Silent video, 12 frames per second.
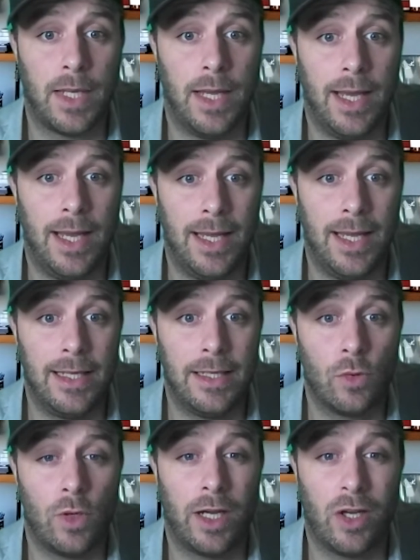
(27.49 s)

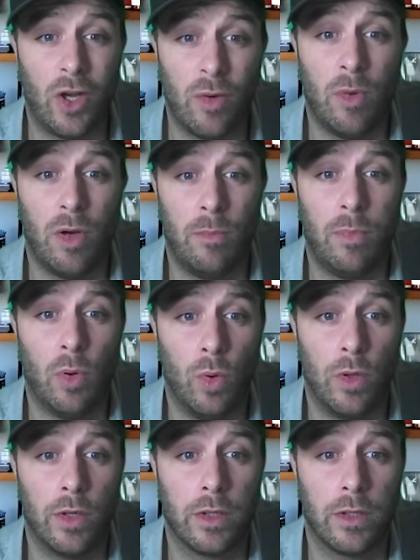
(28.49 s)
And I got him on
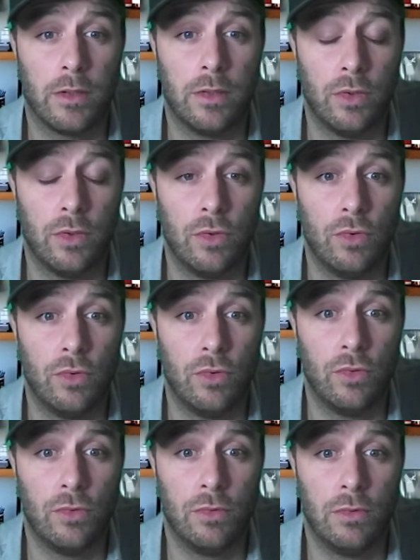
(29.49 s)
board to